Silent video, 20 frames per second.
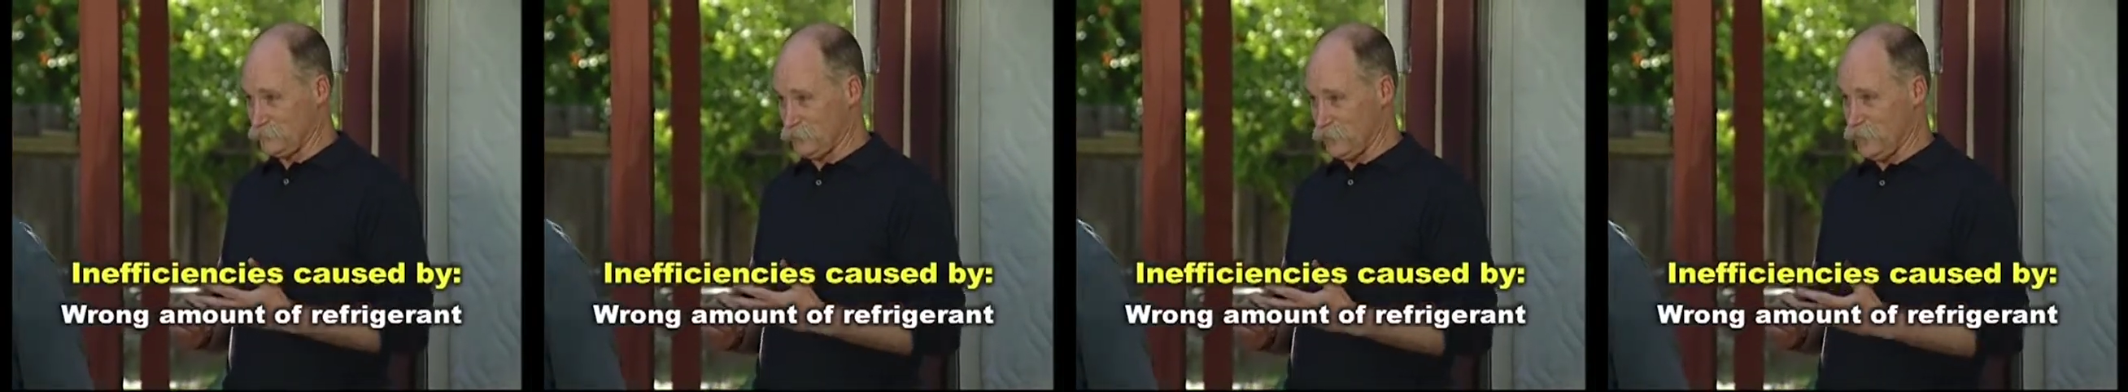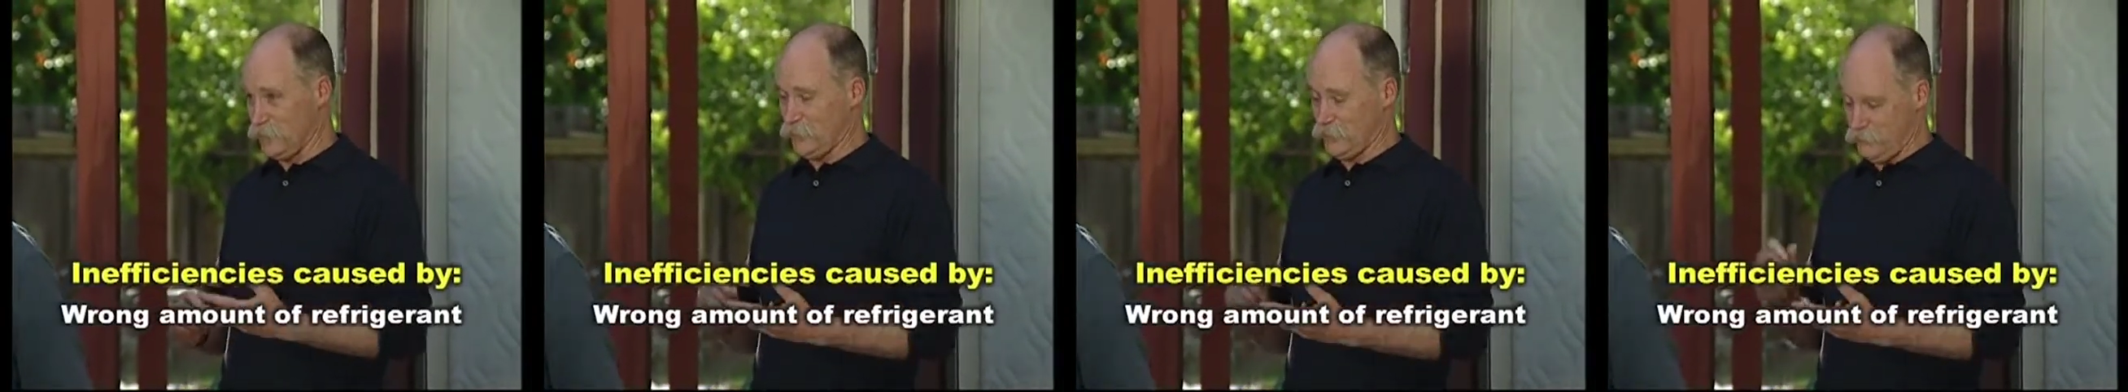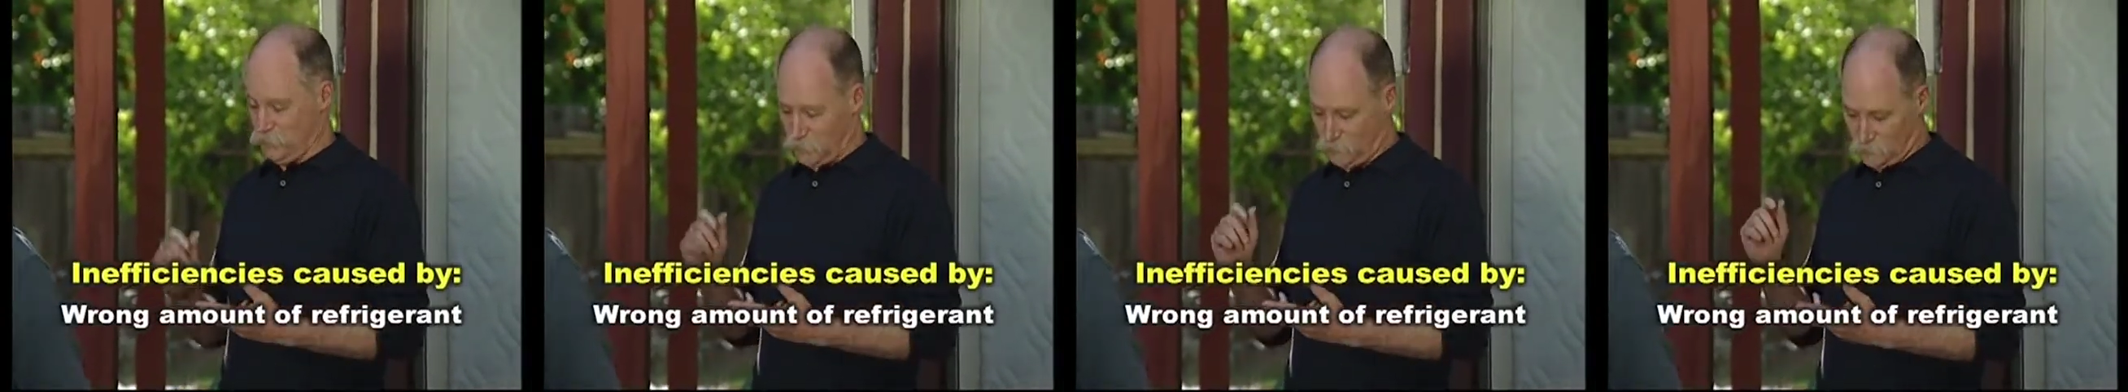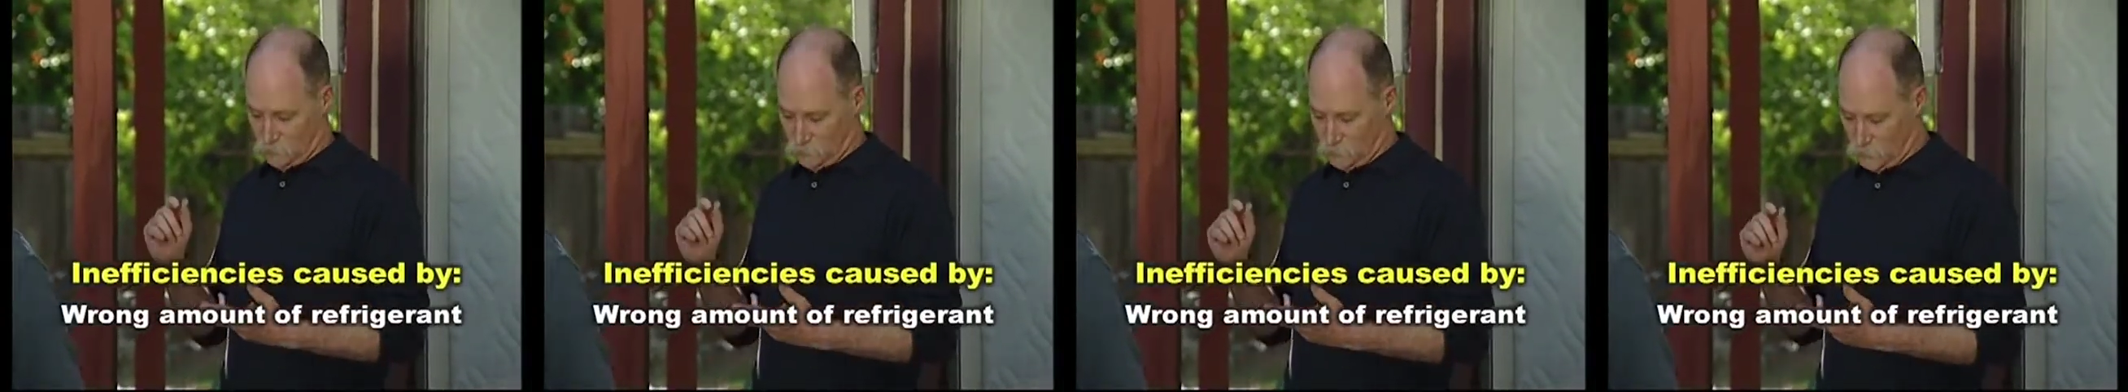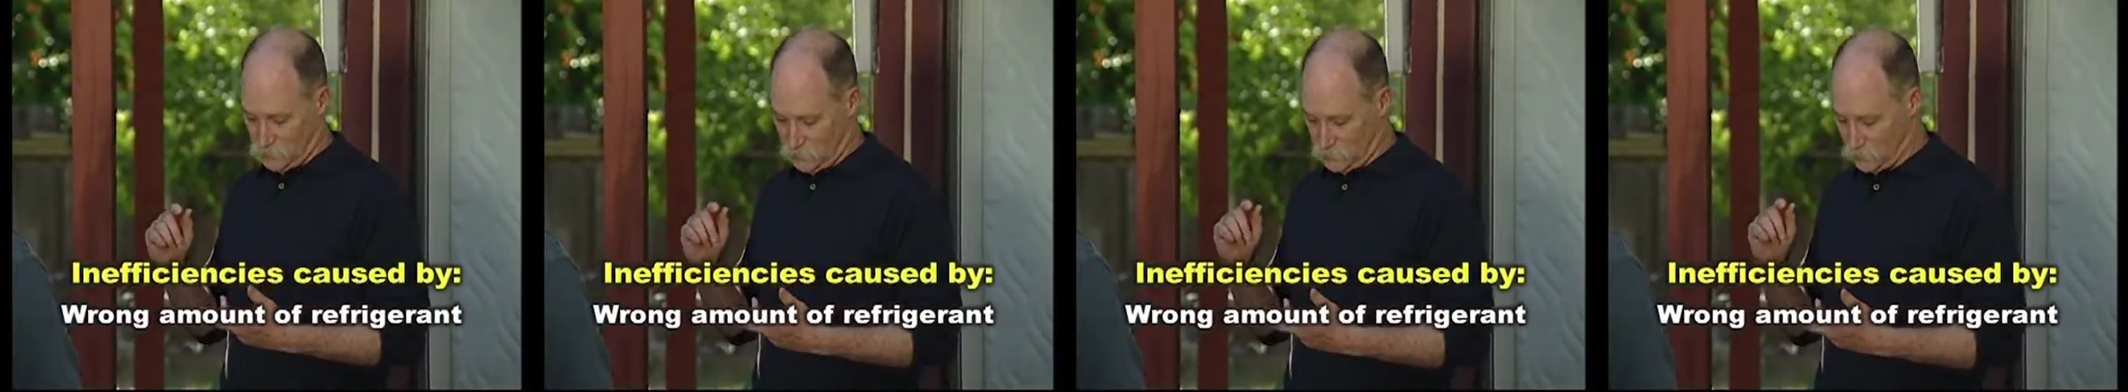Taking a hit
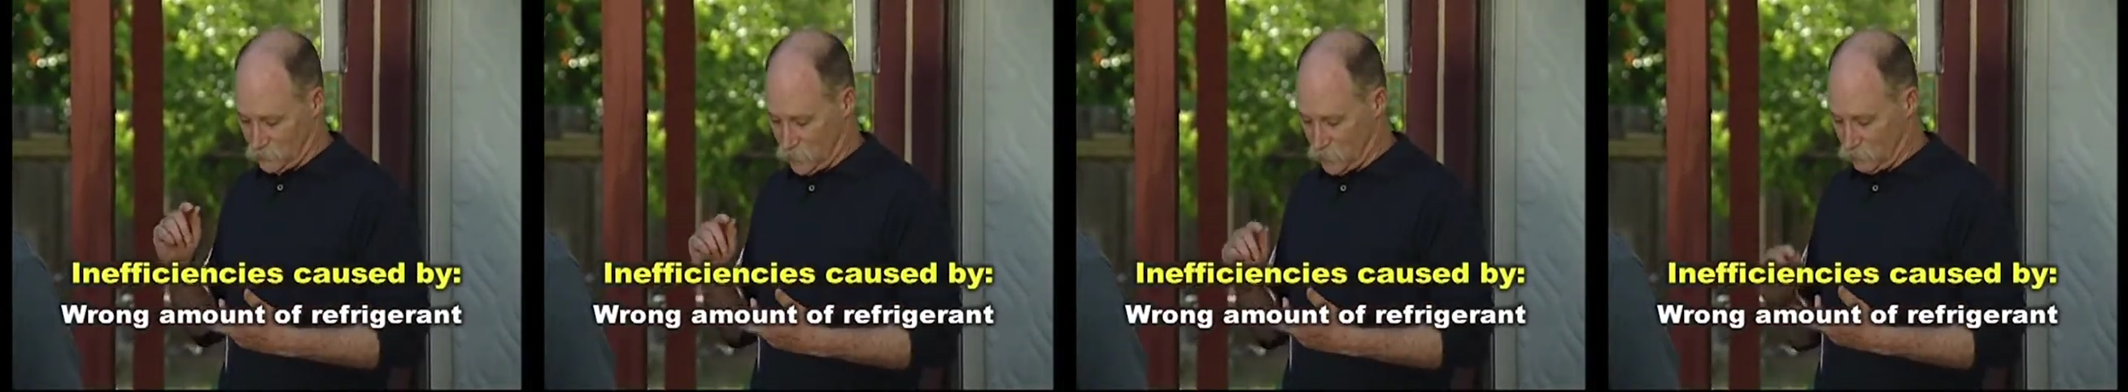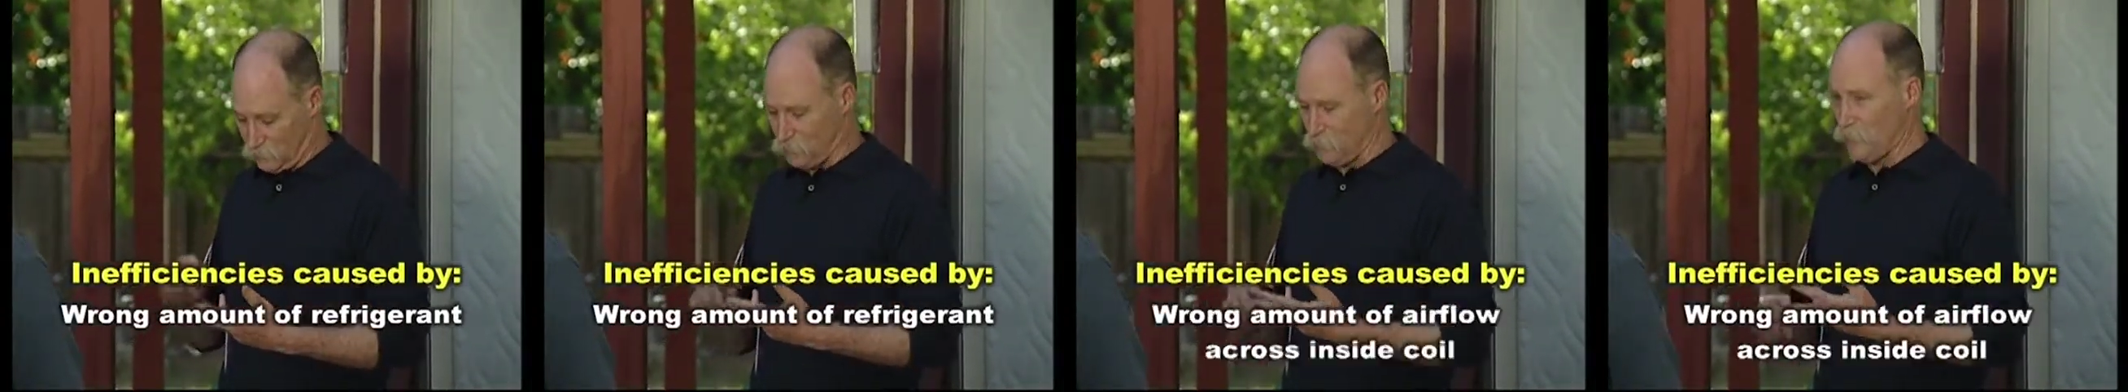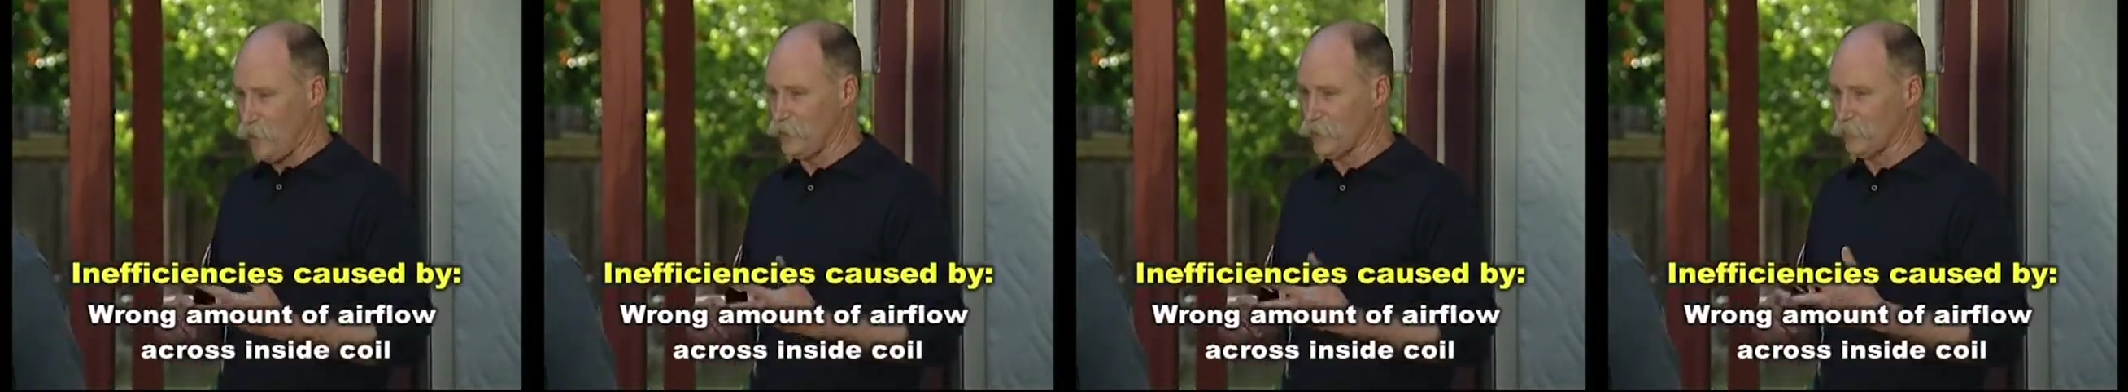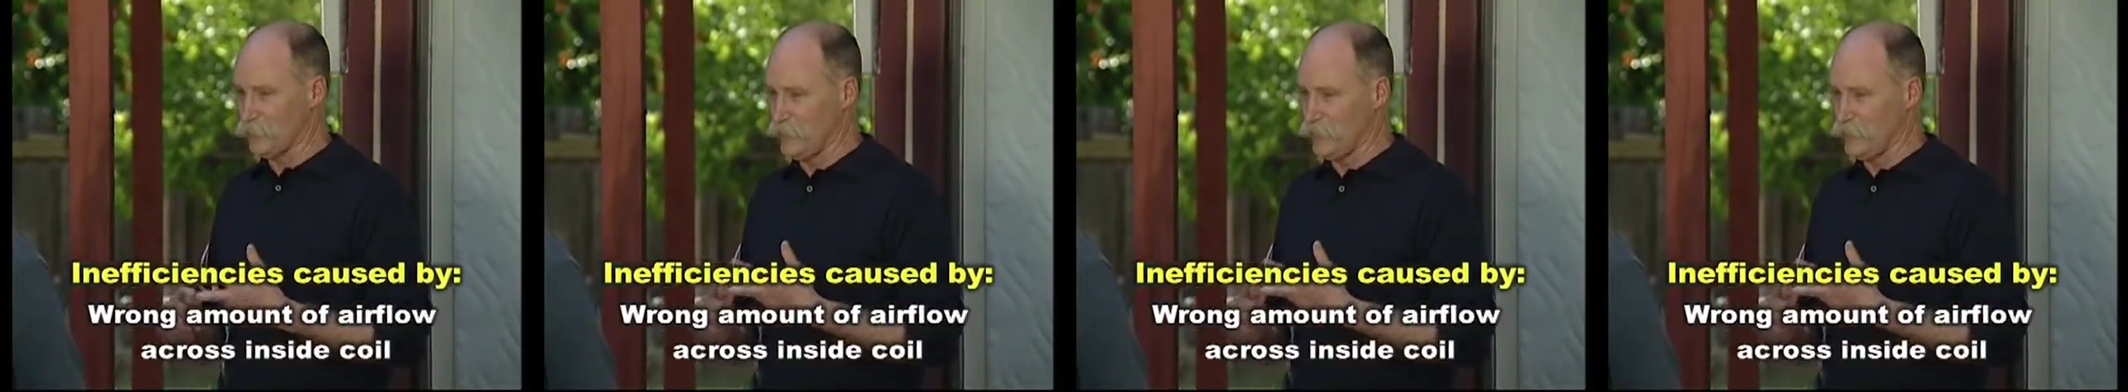when you have the wrong